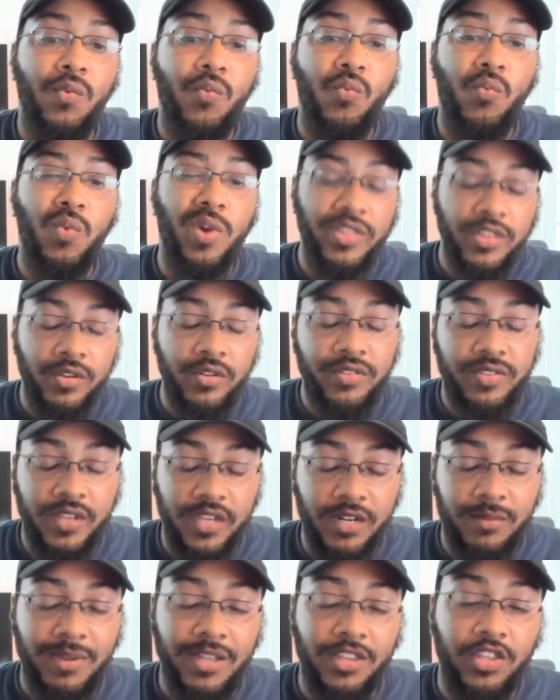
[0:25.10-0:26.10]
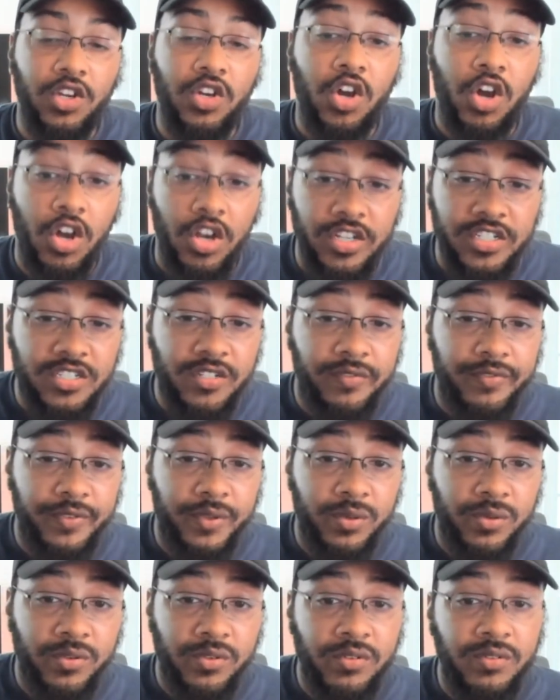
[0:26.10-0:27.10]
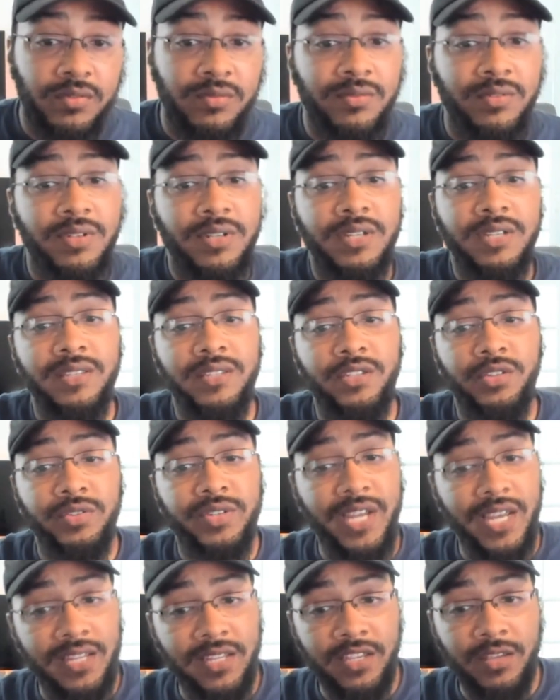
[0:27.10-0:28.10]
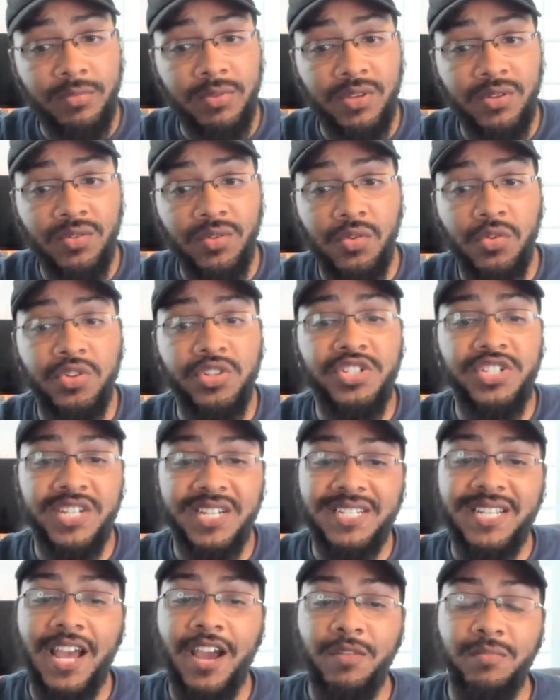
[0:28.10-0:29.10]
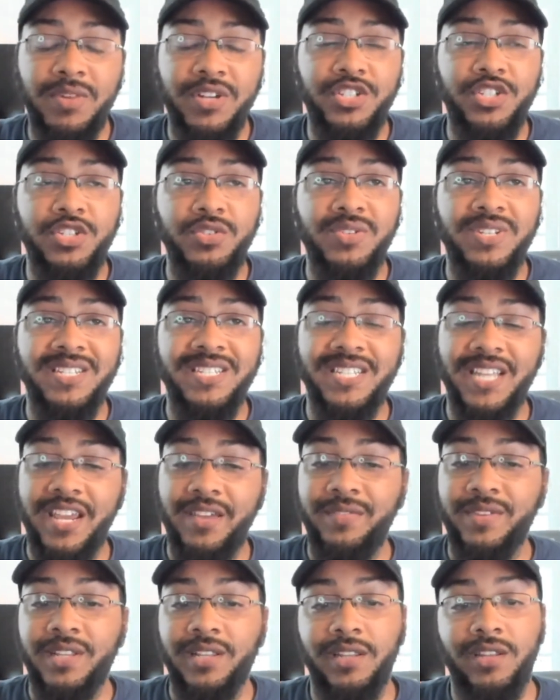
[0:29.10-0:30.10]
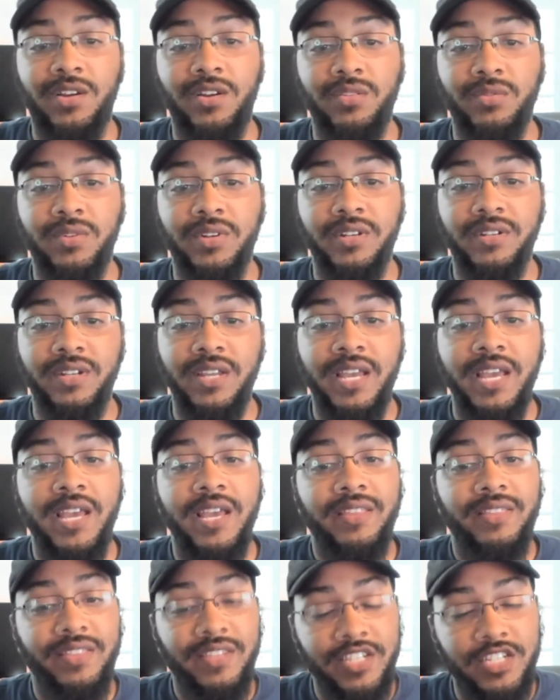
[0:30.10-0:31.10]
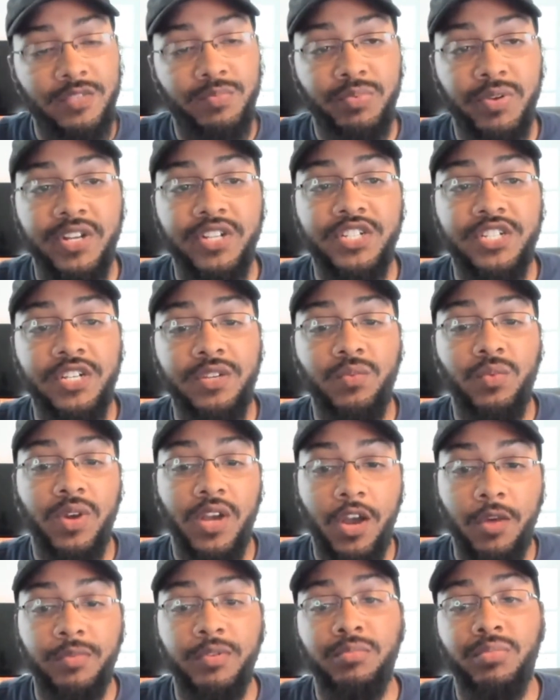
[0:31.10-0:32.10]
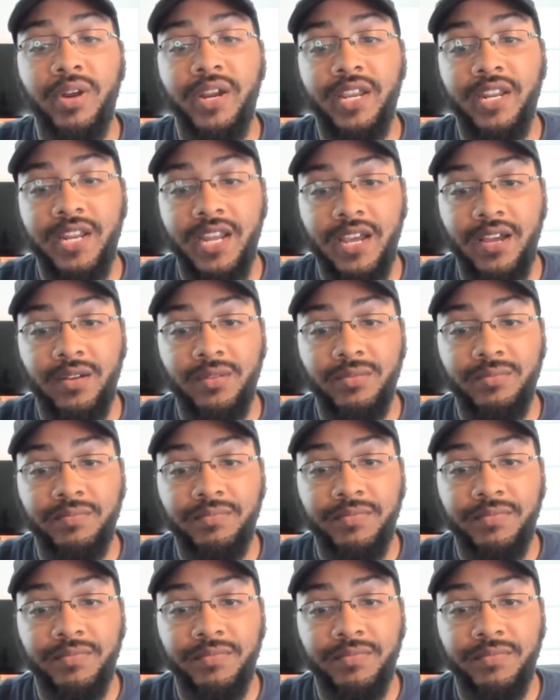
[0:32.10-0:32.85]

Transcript: Whether you're thinking about the cost of fuel, your daily commute, or just how much you can save in the long run, this spreadsheet will help you break it down.